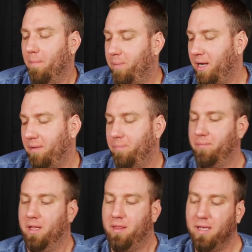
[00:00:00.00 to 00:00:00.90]
But
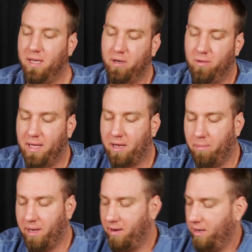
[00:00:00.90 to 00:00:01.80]
the thing I don't like
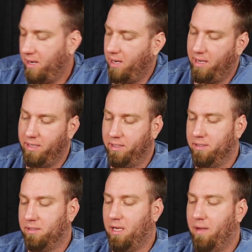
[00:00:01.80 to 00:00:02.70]
about it
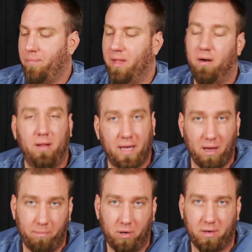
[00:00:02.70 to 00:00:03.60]
is I don't like how
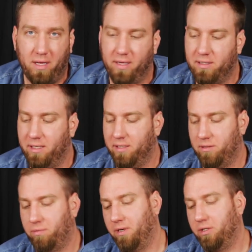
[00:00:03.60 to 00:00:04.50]
bulky this
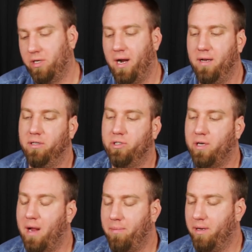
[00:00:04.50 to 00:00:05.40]
is when you're trying to
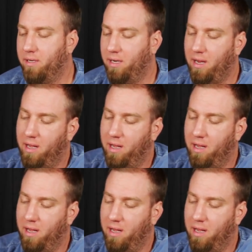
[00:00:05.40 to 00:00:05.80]
strap it.